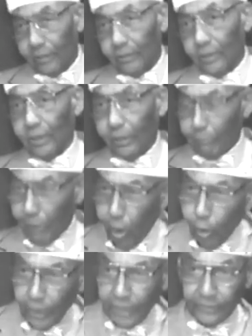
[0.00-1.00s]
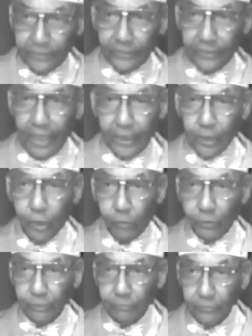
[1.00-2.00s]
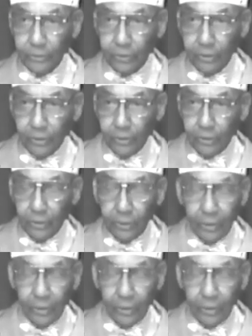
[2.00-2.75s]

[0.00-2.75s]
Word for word: little boys as I call them. Yes, sir.